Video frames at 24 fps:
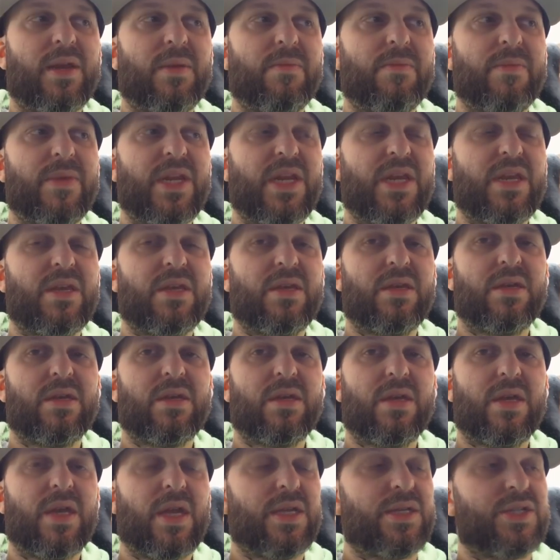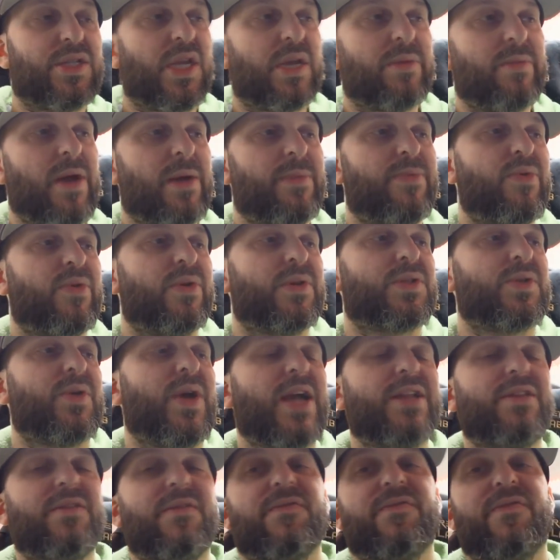a mini HDMI port. So I
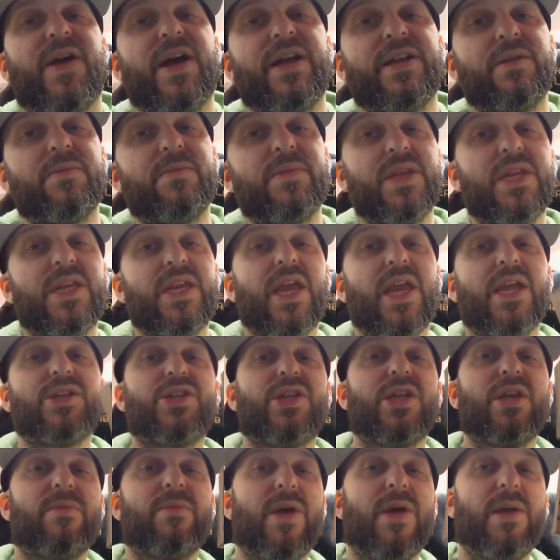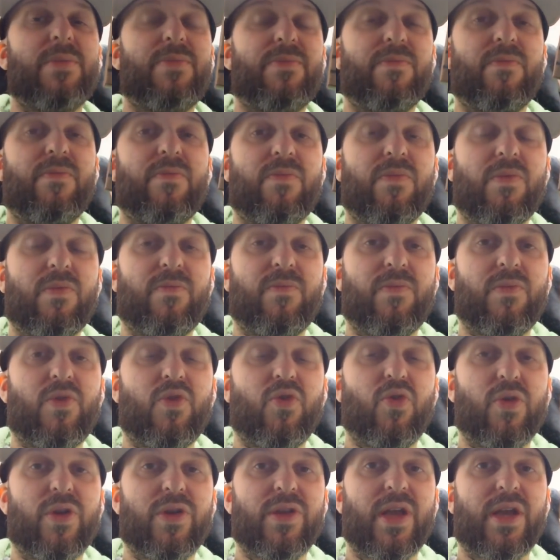had to find a mini HDMI
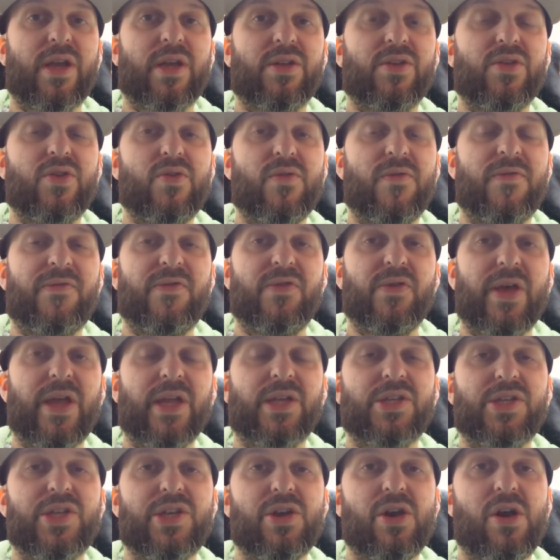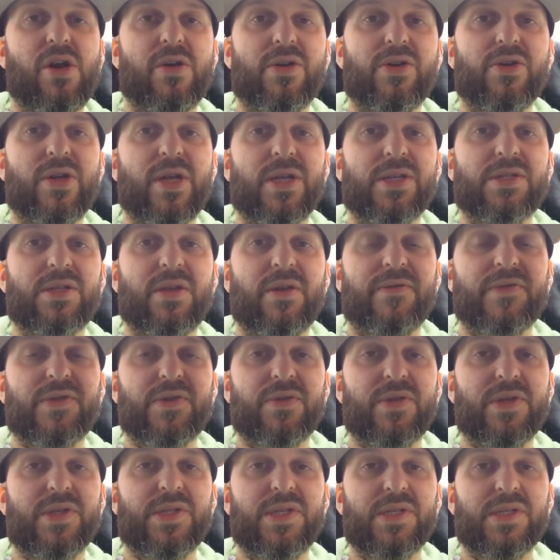cord that could do full HDR and all that stuff. So
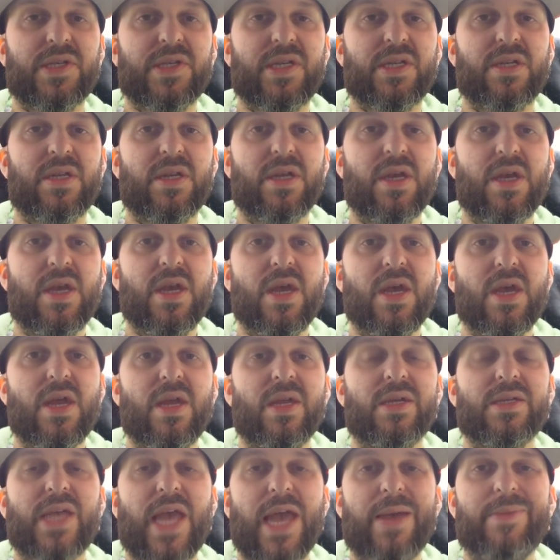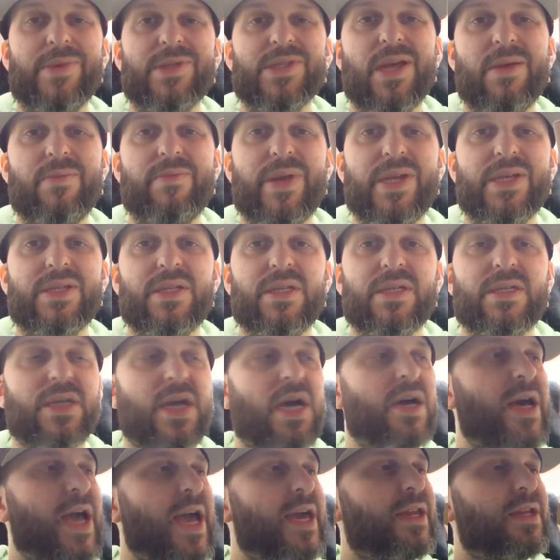this is it. It's Amazon Basics.
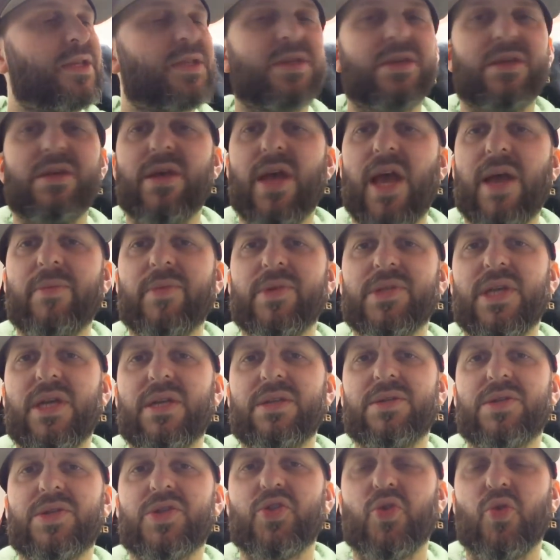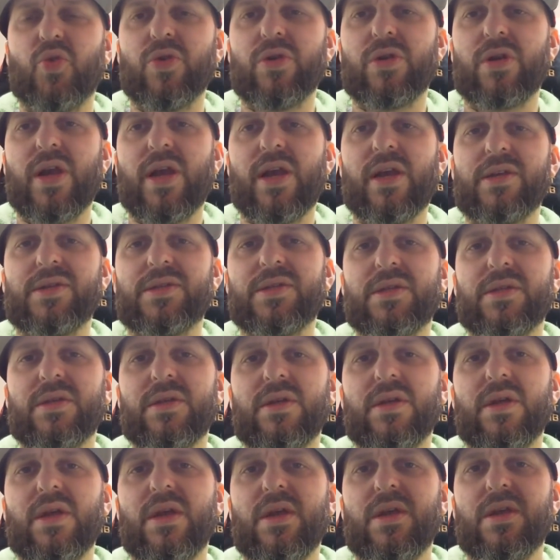I'll add it to the Amazon store, guys,
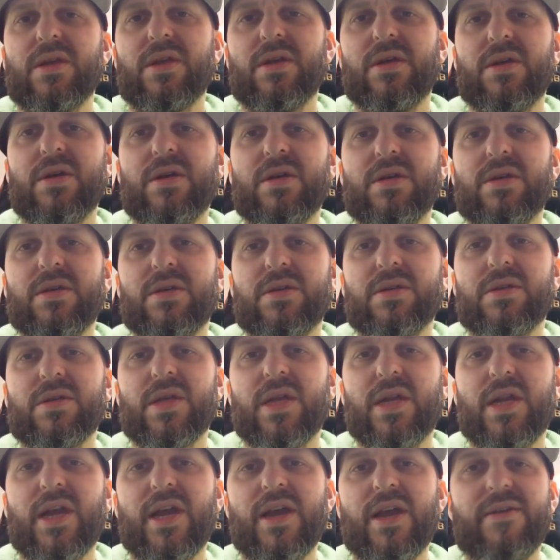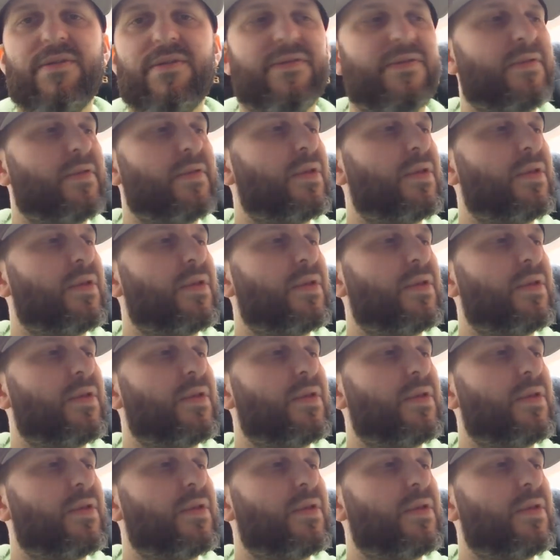that I have,